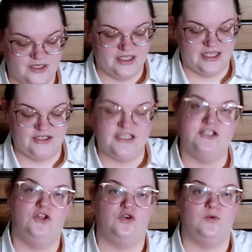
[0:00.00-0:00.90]
It does
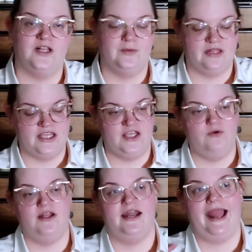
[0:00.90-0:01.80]
look really, really
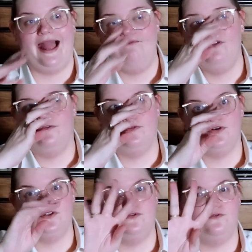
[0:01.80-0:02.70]
cute. And I have the
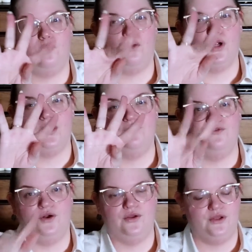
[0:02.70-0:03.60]
first four
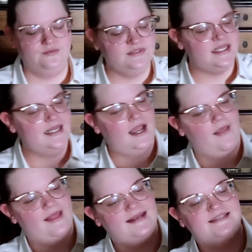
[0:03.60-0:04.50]
volumes,
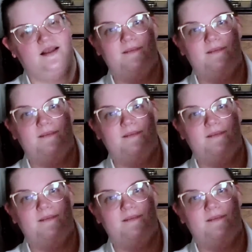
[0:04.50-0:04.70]
and that is A